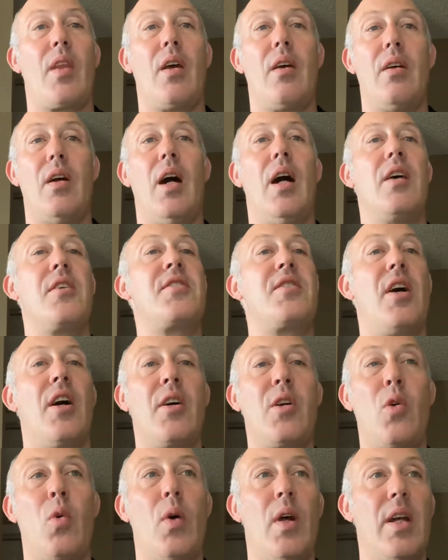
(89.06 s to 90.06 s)
uh,
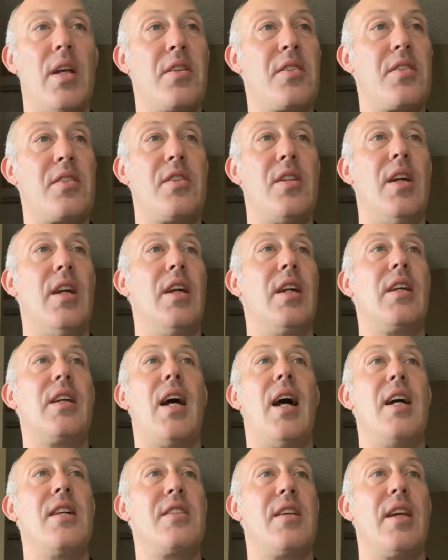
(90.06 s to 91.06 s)
Sundqvist and
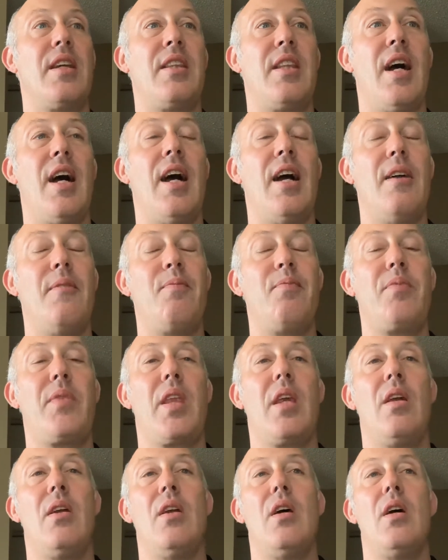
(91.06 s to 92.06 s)
guys like that.
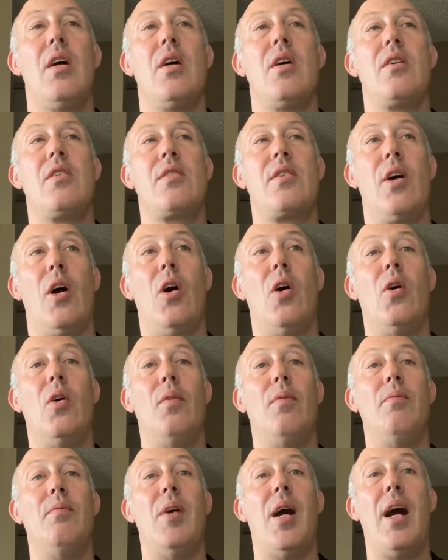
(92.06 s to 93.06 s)
So